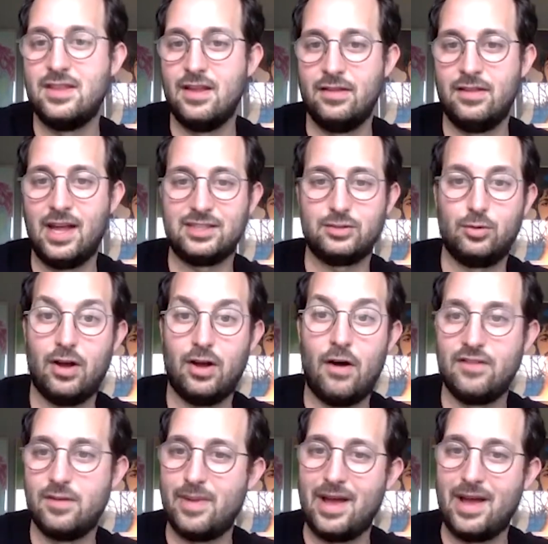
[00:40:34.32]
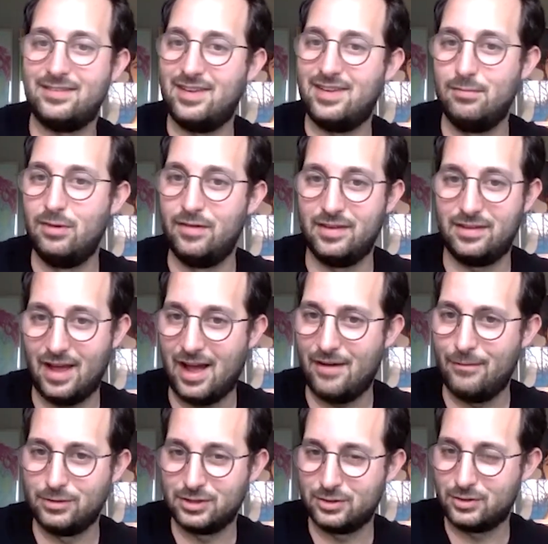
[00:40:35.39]
that's what all the best teen movies have,
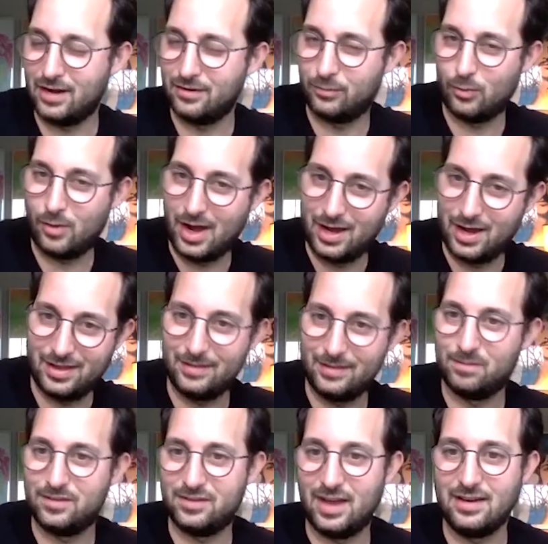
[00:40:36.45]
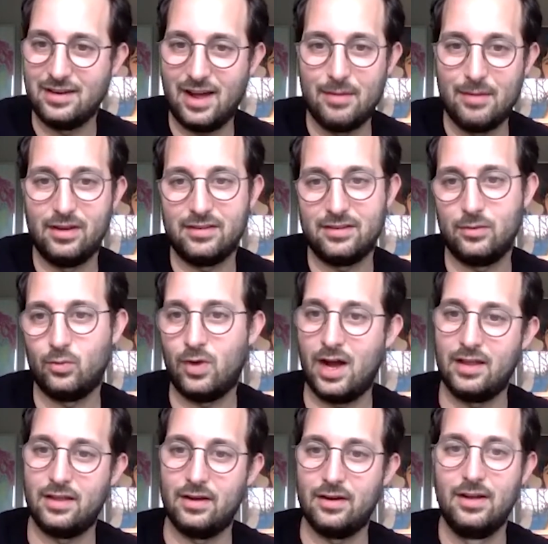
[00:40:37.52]
which is kind of why they stay timeless and why
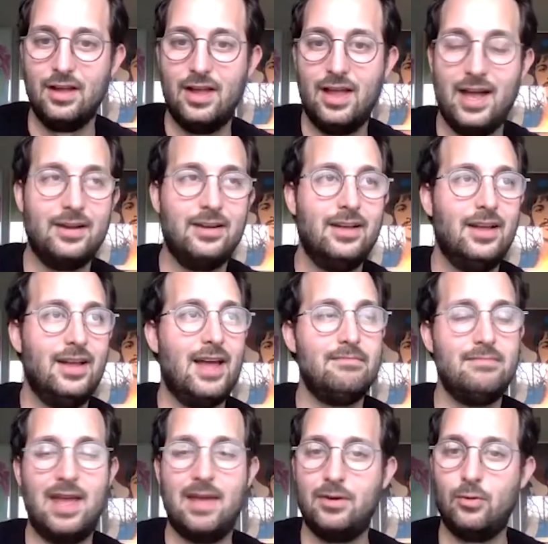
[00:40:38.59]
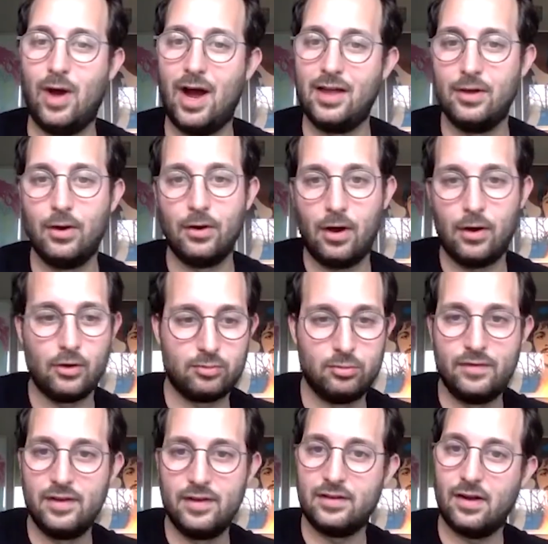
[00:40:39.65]
they're, and maybe why all those
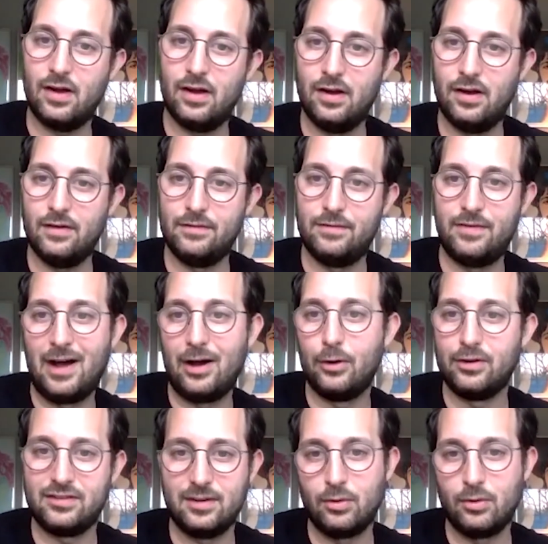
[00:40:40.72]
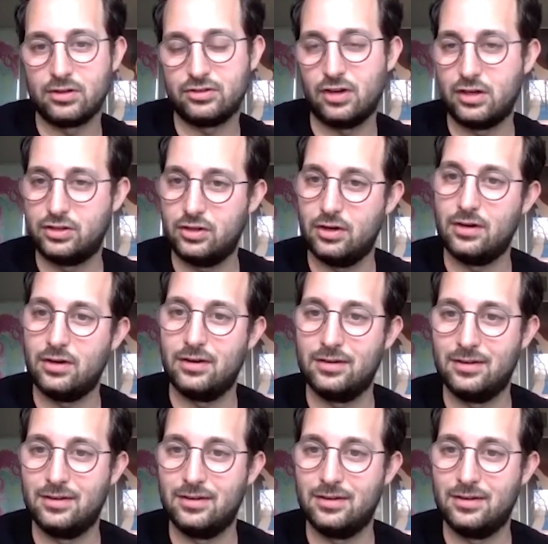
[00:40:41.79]
movies follow a similar structure,